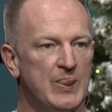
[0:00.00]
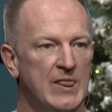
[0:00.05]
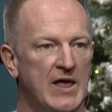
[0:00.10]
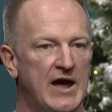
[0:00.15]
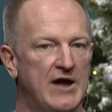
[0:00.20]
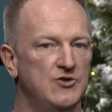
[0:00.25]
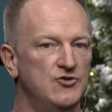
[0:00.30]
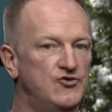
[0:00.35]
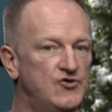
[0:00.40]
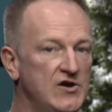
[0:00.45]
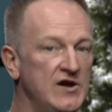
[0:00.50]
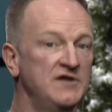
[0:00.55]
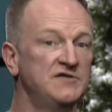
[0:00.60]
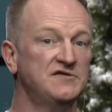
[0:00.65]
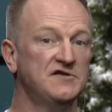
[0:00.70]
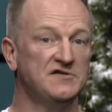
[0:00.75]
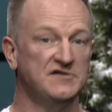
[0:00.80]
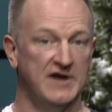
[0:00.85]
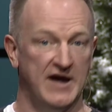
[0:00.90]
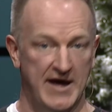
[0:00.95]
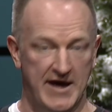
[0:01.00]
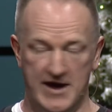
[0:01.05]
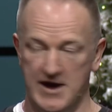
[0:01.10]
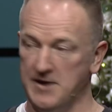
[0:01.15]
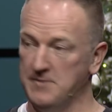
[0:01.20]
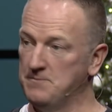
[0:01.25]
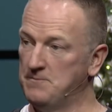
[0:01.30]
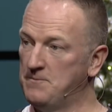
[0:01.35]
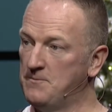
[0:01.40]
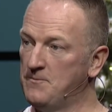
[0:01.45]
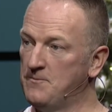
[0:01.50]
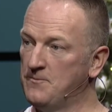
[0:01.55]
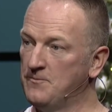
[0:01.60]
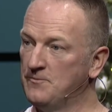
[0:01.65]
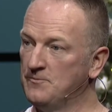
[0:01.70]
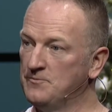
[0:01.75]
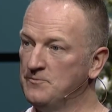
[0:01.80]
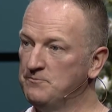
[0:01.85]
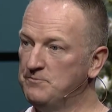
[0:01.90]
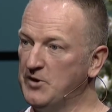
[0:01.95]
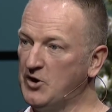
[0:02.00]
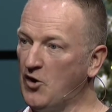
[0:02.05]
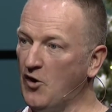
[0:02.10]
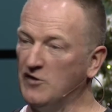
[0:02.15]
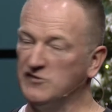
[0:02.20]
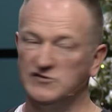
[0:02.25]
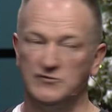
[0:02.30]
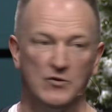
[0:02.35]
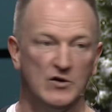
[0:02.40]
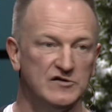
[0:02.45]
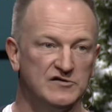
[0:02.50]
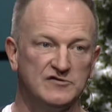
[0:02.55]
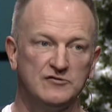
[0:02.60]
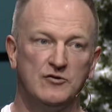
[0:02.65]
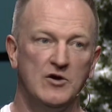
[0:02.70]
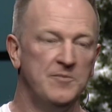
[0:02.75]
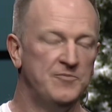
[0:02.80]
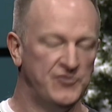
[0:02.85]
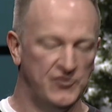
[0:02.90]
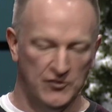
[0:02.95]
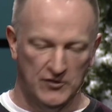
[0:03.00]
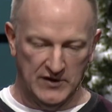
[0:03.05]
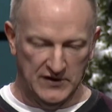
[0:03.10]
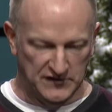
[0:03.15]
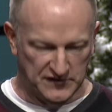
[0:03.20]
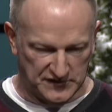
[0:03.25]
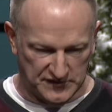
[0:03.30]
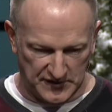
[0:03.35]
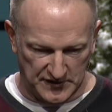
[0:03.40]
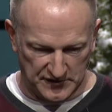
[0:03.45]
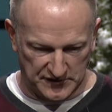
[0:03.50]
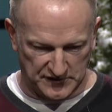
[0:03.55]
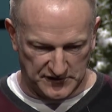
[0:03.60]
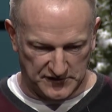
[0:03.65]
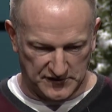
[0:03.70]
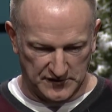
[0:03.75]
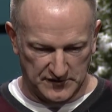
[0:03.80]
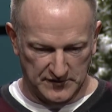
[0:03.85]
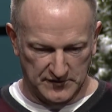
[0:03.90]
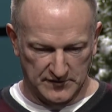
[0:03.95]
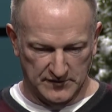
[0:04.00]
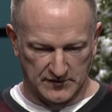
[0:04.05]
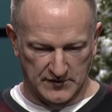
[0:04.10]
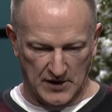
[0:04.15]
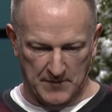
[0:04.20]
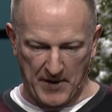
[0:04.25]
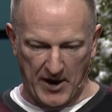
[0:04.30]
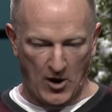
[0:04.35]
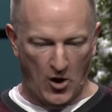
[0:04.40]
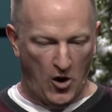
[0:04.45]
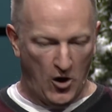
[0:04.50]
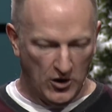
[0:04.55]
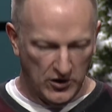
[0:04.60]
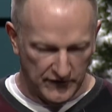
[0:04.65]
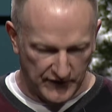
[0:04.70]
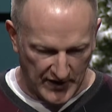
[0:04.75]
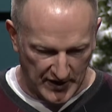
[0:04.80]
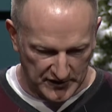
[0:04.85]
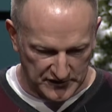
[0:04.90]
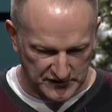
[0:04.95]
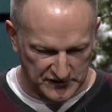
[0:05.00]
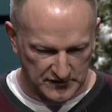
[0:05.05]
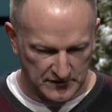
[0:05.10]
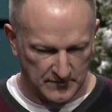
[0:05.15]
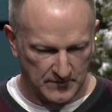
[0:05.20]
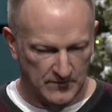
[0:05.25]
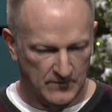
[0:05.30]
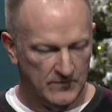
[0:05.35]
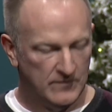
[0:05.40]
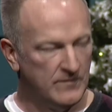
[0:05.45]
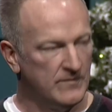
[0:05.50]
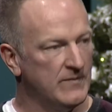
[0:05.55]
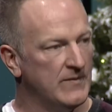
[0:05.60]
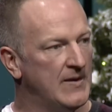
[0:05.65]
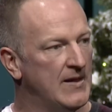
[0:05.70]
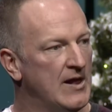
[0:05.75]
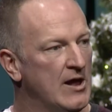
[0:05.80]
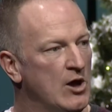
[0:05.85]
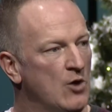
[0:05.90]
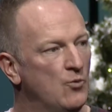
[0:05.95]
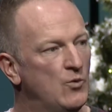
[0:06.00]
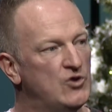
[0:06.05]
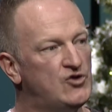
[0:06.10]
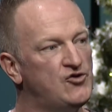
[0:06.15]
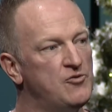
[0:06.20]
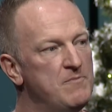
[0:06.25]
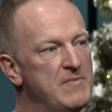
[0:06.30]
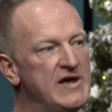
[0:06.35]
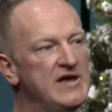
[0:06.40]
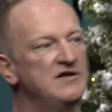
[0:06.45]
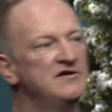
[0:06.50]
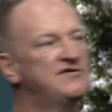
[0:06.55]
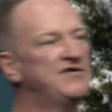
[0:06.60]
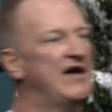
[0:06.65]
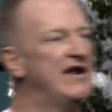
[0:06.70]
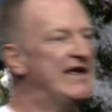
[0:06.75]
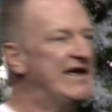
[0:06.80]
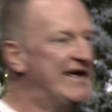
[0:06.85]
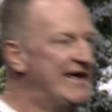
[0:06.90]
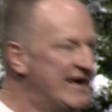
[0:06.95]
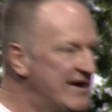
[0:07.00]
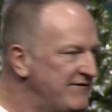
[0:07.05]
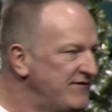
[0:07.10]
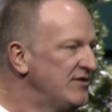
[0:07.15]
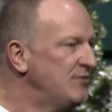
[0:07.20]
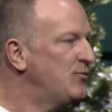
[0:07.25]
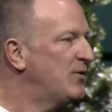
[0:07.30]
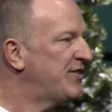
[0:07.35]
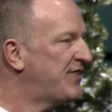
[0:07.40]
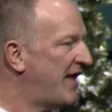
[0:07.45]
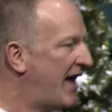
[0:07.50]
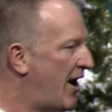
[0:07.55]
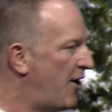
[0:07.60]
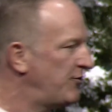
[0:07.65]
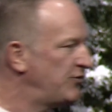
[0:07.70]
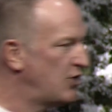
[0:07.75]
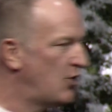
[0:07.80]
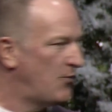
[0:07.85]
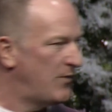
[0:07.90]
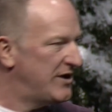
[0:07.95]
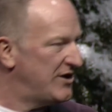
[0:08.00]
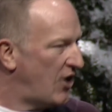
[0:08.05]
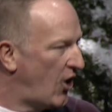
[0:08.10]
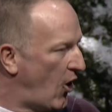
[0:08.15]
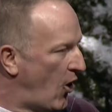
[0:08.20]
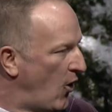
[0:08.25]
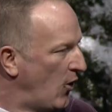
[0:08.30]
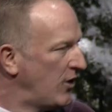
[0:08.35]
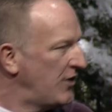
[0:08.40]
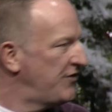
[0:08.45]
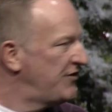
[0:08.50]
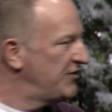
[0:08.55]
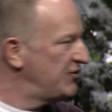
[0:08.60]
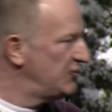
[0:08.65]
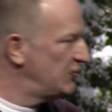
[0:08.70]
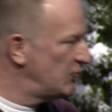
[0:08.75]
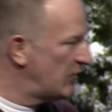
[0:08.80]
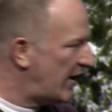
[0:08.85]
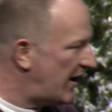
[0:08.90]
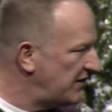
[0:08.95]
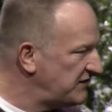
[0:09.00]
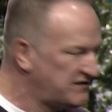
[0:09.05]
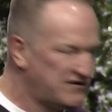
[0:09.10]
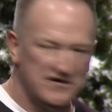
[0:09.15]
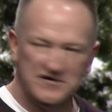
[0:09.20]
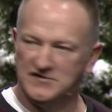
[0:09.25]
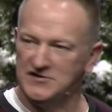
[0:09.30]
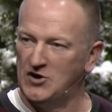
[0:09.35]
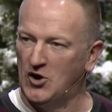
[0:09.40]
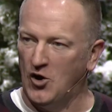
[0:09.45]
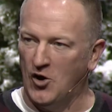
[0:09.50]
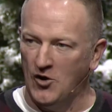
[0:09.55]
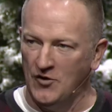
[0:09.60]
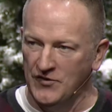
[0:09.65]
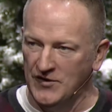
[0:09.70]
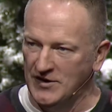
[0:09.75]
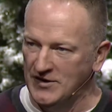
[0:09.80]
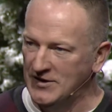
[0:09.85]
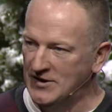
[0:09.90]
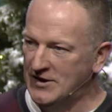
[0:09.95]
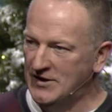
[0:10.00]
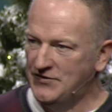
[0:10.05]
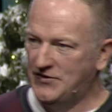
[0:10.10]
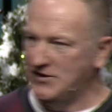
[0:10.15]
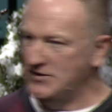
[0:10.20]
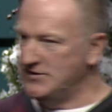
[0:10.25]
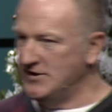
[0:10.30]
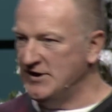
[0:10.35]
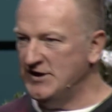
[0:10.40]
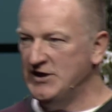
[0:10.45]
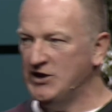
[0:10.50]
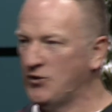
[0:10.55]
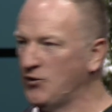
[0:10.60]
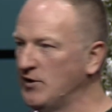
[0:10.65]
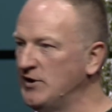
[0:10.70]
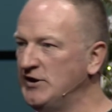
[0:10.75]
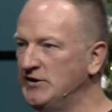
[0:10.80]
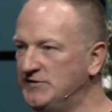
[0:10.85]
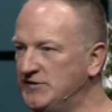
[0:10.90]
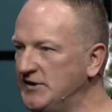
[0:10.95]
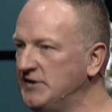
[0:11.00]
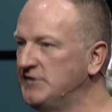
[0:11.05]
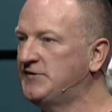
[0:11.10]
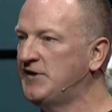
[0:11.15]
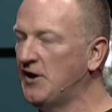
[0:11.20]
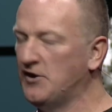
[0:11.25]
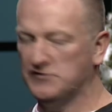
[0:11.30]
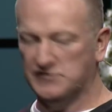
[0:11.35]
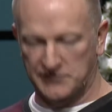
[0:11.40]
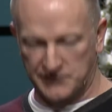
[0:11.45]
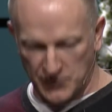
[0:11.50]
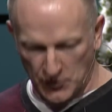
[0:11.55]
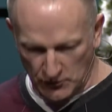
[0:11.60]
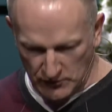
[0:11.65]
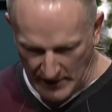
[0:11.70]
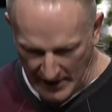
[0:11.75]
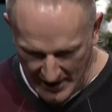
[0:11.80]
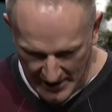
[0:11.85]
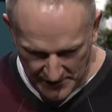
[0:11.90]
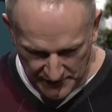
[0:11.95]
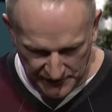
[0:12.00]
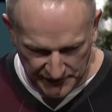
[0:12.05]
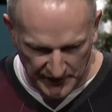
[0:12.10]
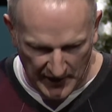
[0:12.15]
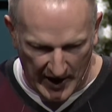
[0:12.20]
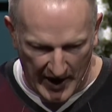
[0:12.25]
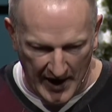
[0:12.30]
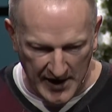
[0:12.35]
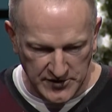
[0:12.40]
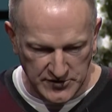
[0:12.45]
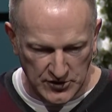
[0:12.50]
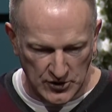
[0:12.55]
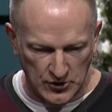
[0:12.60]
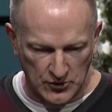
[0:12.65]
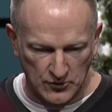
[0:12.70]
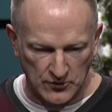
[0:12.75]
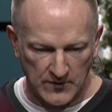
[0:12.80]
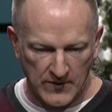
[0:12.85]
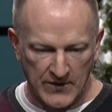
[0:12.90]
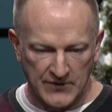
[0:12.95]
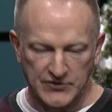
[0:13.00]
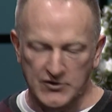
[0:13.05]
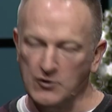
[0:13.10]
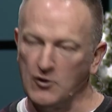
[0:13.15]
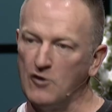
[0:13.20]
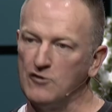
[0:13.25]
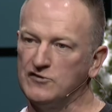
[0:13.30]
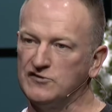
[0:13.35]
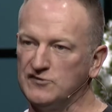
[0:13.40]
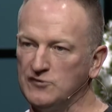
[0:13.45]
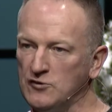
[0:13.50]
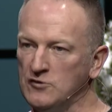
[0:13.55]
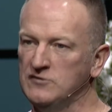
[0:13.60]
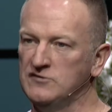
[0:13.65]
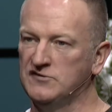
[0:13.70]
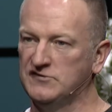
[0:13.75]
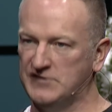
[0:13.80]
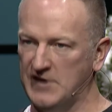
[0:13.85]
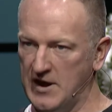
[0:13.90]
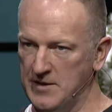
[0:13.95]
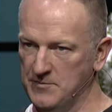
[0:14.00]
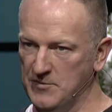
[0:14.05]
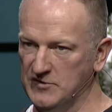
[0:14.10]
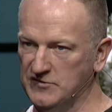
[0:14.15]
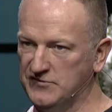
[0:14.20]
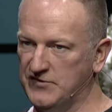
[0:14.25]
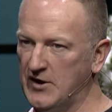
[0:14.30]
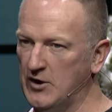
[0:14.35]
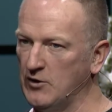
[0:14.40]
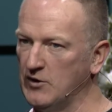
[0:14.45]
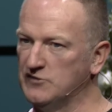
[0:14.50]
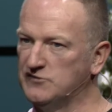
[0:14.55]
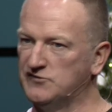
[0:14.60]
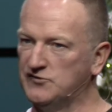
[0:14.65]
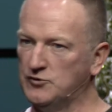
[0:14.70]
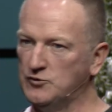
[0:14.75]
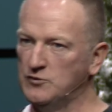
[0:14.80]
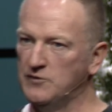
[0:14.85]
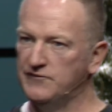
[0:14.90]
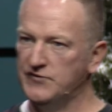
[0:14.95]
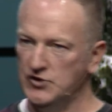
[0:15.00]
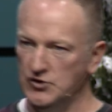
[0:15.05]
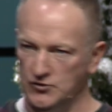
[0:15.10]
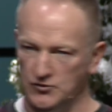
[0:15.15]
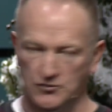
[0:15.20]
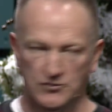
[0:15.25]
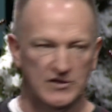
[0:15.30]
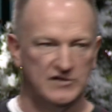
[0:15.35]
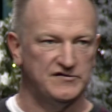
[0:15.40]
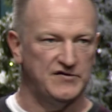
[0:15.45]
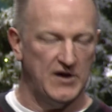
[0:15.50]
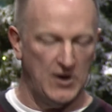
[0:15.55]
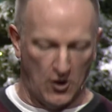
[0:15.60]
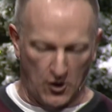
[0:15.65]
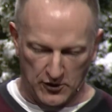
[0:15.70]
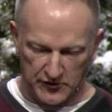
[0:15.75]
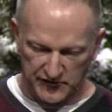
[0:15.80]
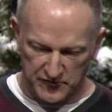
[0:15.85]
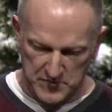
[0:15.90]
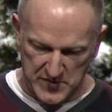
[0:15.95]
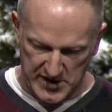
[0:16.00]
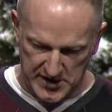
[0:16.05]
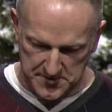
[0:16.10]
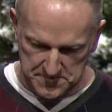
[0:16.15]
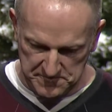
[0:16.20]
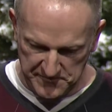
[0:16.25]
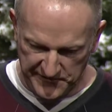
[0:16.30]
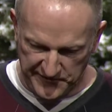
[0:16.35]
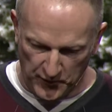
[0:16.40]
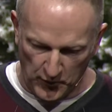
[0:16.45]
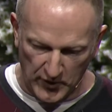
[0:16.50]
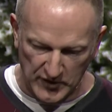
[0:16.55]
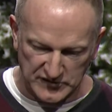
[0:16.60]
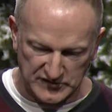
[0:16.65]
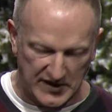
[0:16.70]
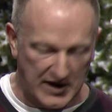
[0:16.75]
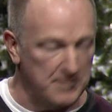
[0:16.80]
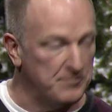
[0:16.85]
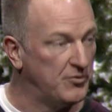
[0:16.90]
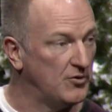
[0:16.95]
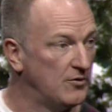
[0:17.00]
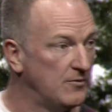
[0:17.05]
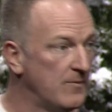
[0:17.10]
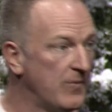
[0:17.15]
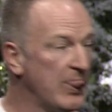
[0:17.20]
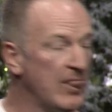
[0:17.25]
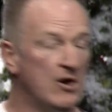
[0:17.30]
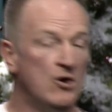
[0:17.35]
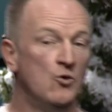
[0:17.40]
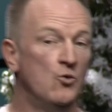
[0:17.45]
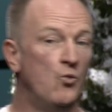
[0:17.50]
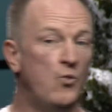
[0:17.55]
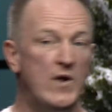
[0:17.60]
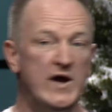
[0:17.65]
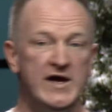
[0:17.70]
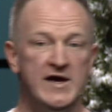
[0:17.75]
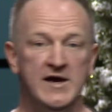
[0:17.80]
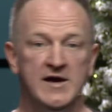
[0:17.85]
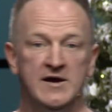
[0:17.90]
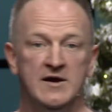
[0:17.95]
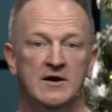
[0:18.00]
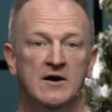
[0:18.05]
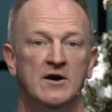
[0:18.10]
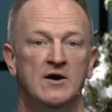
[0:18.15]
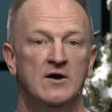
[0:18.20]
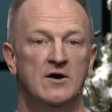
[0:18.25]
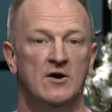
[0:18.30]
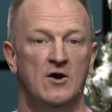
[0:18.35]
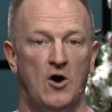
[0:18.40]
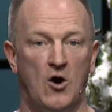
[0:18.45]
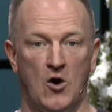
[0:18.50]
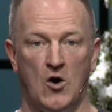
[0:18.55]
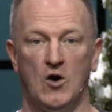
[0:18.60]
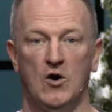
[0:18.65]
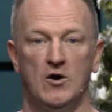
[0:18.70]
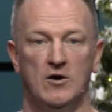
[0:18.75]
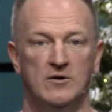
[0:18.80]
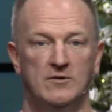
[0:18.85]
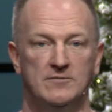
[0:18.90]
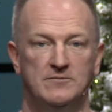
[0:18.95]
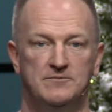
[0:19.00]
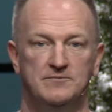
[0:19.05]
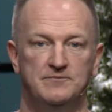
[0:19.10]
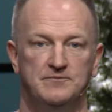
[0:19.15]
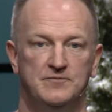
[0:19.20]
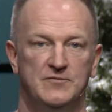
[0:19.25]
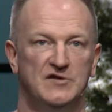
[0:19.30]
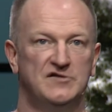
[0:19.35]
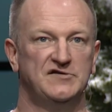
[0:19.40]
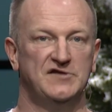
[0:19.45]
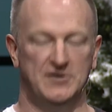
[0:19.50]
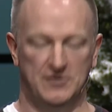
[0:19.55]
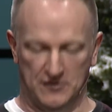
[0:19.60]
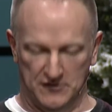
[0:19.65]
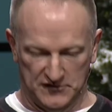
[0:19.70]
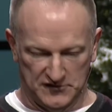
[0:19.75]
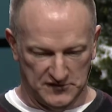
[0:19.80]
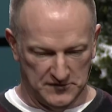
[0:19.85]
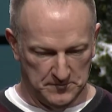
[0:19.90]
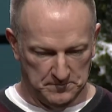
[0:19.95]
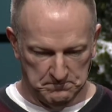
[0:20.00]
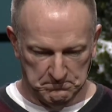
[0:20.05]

And Jesus came because of what Scripture insists about all of us which means that even without knowing all of the nuances and all the, the nitty gritty details of your life, I know there are certain statements that are as true of you as they are of me. For example, we are sinners.